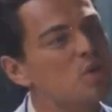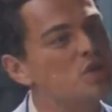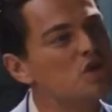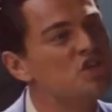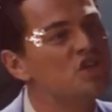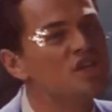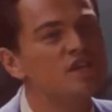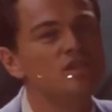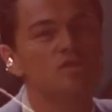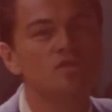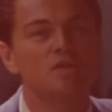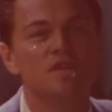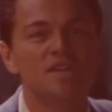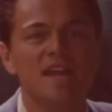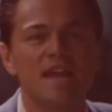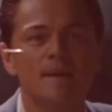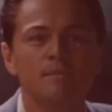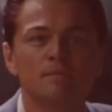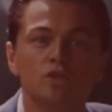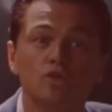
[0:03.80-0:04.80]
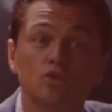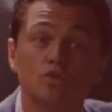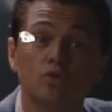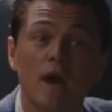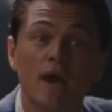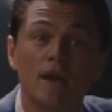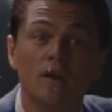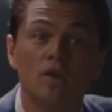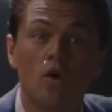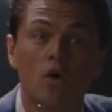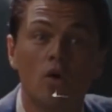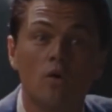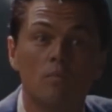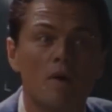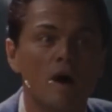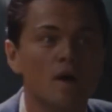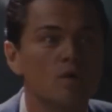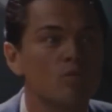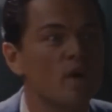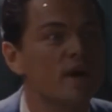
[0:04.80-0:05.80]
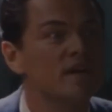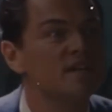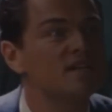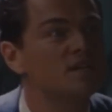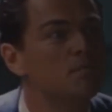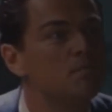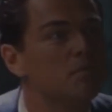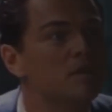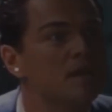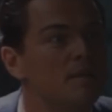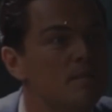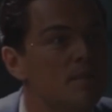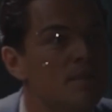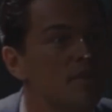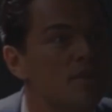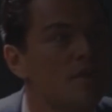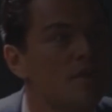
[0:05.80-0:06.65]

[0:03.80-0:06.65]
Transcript: Welcome to the $50 billion industry that feeds on male